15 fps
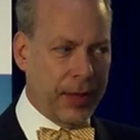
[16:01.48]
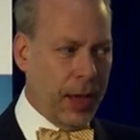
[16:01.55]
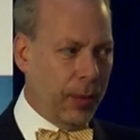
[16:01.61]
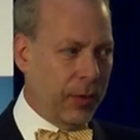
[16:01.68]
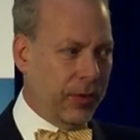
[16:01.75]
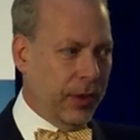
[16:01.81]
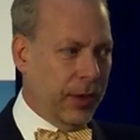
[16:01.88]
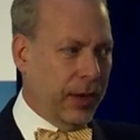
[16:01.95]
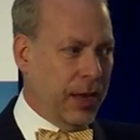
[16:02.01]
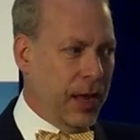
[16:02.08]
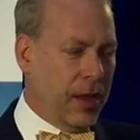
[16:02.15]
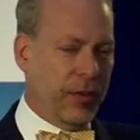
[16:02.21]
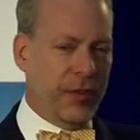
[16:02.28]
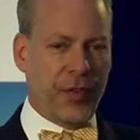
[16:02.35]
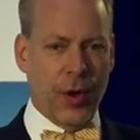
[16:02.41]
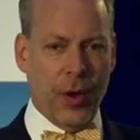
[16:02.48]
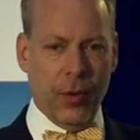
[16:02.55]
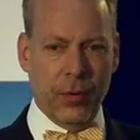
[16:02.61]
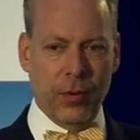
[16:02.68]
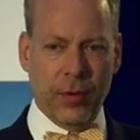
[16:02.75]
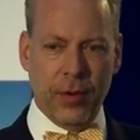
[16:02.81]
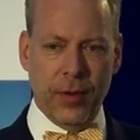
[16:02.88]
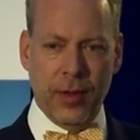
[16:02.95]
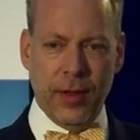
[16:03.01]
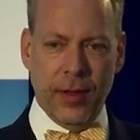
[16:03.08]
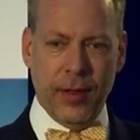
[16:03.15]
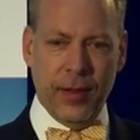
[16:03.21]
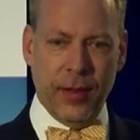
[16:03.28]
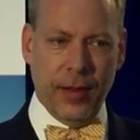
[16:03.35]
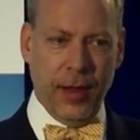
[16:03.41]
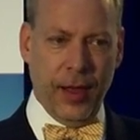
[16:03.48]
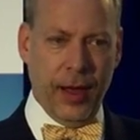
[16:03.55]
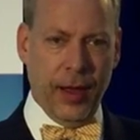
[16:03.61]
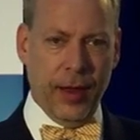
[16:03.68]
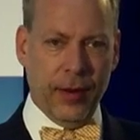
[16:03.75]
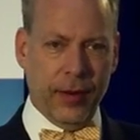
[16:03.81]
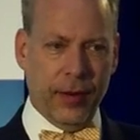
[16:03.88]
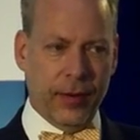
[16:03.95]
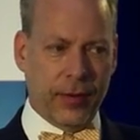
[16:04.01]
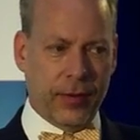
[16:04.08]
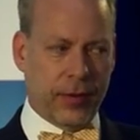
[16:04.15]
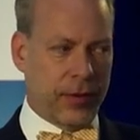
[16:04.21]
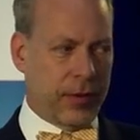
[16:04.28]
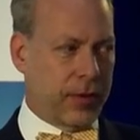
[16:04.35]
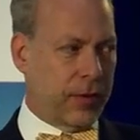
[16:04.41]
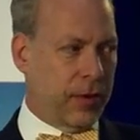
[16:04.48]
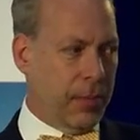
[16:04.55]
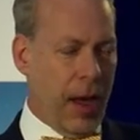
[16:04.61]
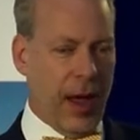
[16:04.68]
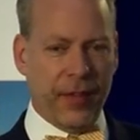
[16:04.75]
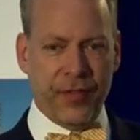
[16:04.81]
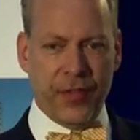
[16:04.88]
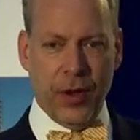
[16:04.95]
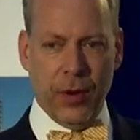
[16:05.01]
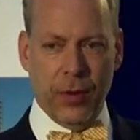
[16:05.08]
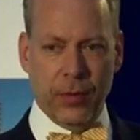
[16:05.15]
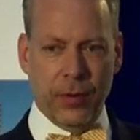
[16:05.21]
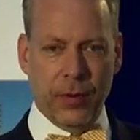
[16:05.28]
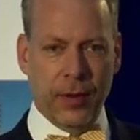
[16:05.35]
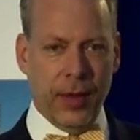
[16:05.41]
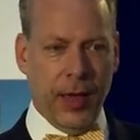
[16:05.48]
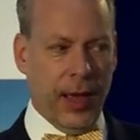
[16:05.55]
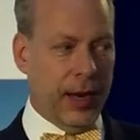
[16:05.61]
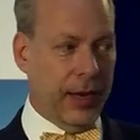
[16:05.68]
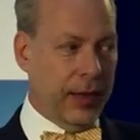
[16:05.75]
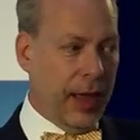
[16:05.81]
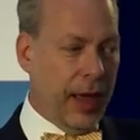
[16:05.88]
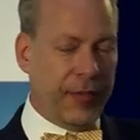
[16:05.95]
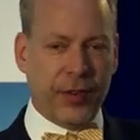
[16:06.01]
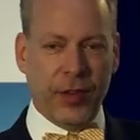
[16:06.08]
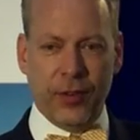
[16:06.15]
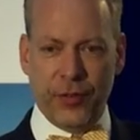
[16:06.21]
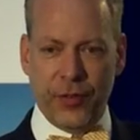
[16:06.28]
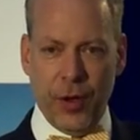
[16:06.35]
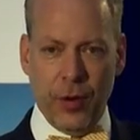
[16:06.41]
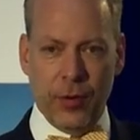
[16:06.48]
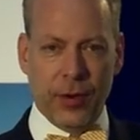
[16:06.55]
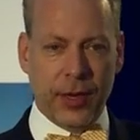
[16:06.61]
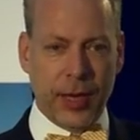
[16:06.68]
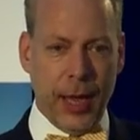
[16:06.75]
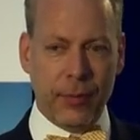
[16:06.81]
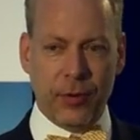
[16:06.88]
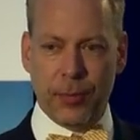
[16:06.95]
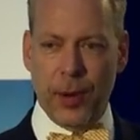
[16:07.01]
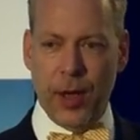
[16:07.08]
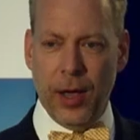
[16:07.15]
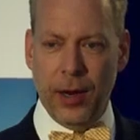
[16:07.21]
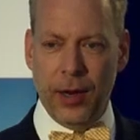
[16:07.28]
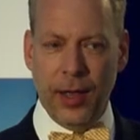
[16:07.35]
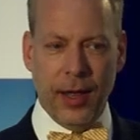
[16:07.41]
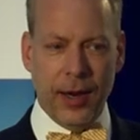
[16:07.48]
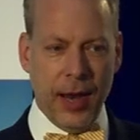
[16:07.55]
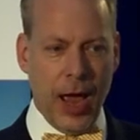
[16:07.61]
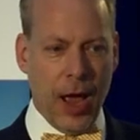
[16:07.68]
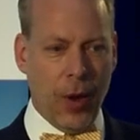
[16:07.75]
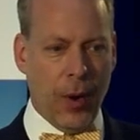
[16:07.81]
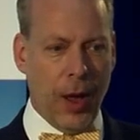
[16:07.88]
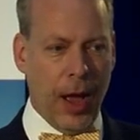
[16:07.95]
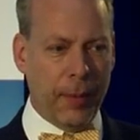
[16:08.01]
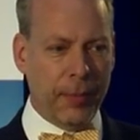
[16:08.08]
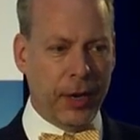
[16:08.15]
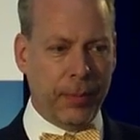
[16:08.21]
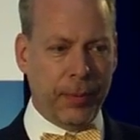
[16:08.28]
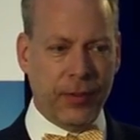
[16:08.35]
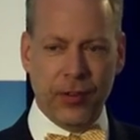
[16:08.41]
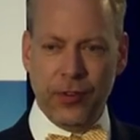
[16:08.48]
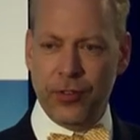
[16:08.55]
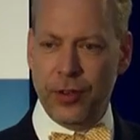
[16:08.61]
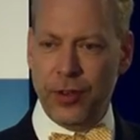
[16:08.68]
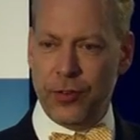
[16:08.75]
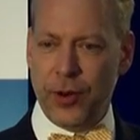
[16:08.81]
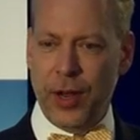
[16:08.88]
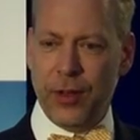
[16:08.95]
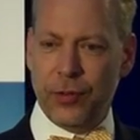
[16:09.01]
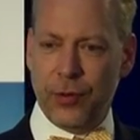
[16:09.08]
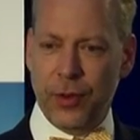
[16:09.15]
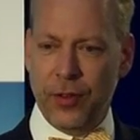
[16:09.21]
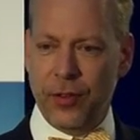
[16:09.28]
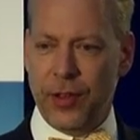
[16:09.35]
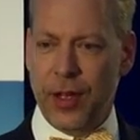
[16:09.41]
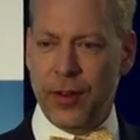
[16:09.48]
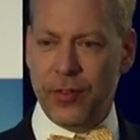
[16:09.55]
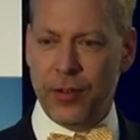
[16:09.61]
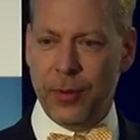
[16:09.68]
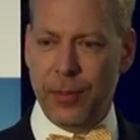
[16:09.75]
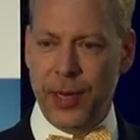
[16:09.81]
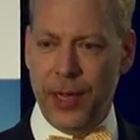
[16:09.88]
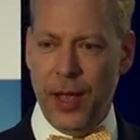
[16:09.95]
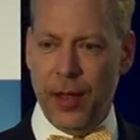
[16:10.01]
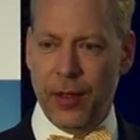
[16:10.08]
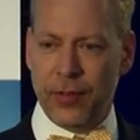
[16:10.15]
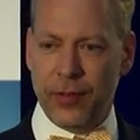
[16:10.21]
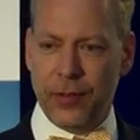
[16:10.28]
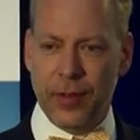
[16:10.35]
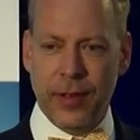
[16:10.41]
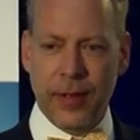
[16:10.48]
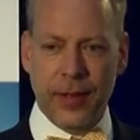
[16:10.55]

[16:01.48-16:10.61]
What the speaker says: that was in his phone to my phone, and it left his phone, it came to mine, and now I'm in a position to transfer this out to somebody else.